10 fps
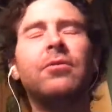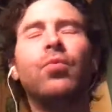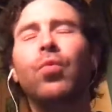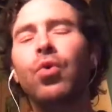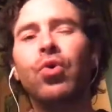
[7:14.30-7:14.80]

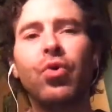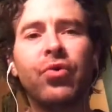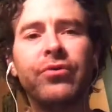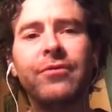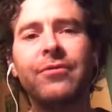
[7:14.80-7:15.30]
world,
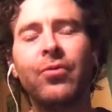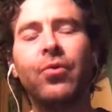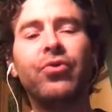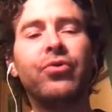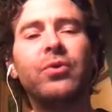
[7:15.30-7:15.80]
the
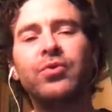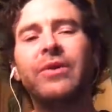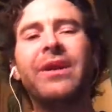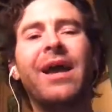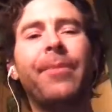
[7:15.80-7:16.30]
world in which we
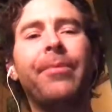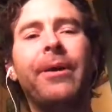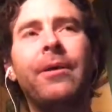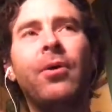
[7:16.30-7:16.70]
inhabit,